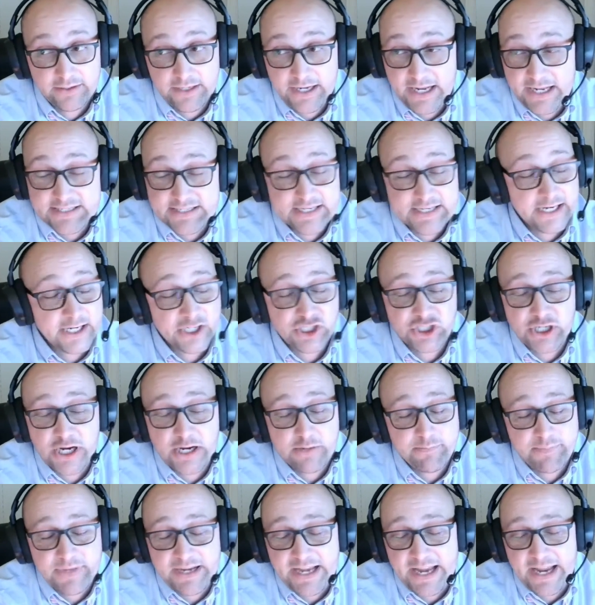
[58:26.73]
It's not a
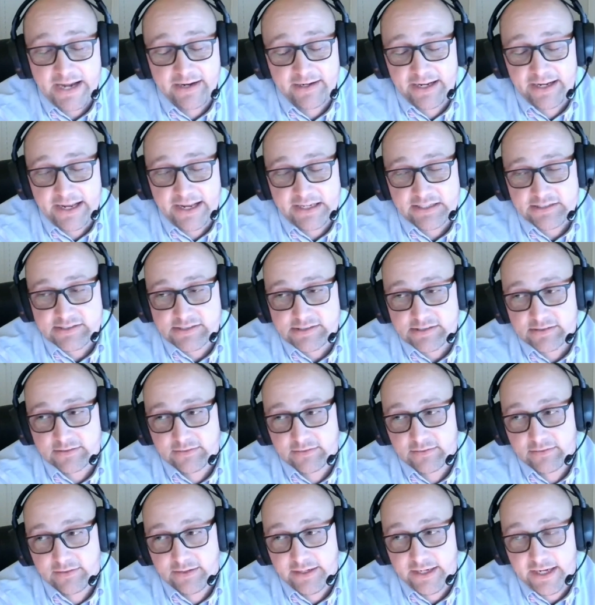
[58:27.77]
giant banana, guys.
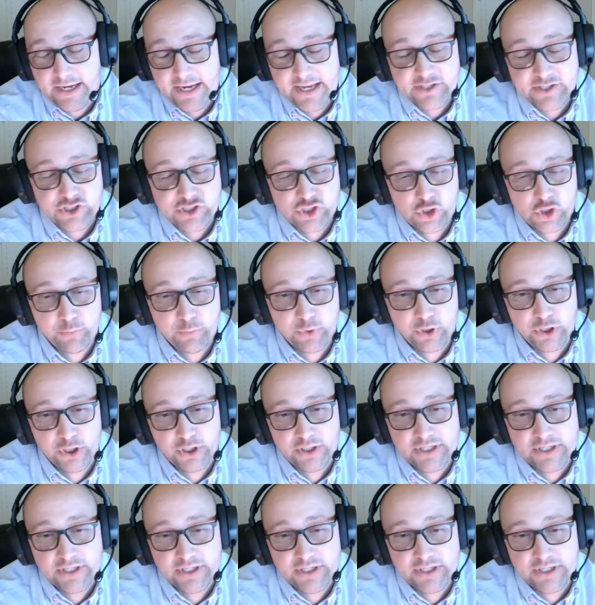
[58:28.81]
It's super